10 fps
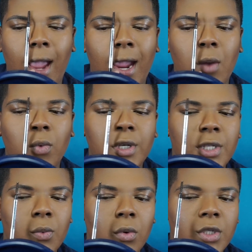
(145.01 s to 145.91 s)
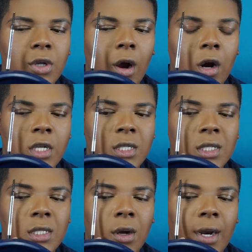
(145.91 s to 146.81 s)
And what you want your arch
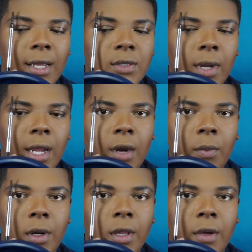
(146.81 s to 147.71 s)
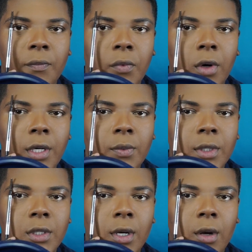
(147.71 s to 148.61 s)
to start is right here where you're looking forward. You want
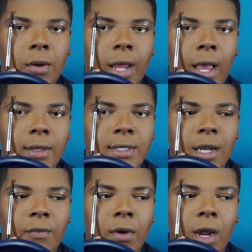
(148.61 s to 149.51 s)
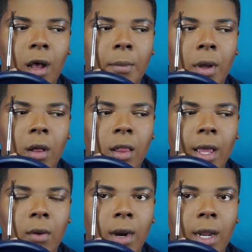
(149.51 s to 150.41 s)
to start it on the outside of your eyeball,
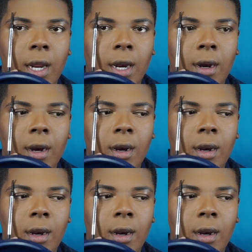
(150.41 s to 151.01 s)
like right here.